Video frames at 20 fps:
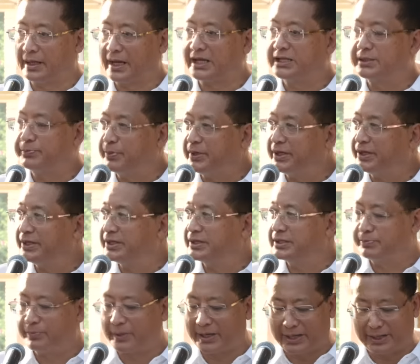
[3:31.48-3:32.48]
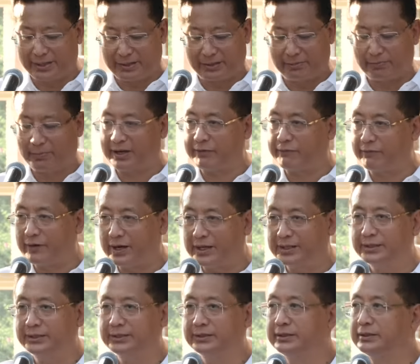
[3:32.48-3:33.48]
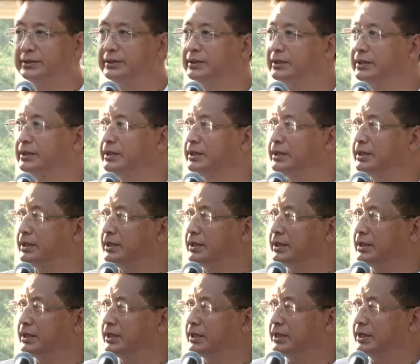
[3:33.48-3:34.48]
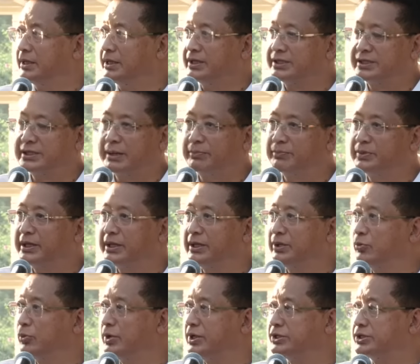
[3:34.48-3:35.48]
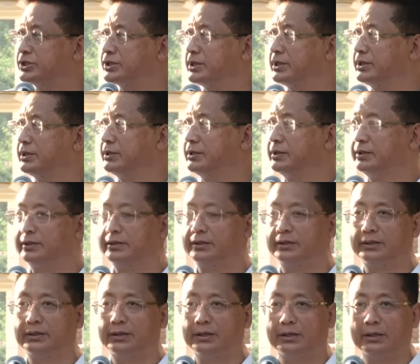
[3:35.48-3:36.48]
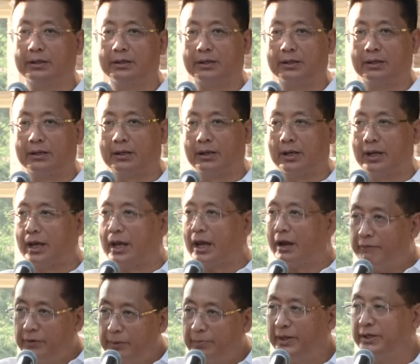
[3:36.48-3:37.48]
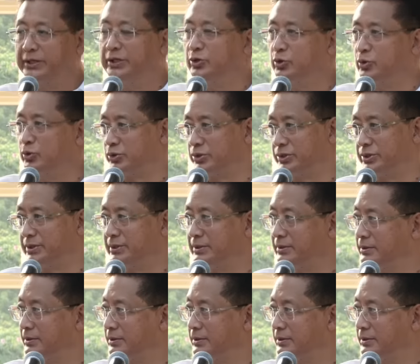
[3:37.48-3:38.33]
experienced by my father, is something which everybody knows.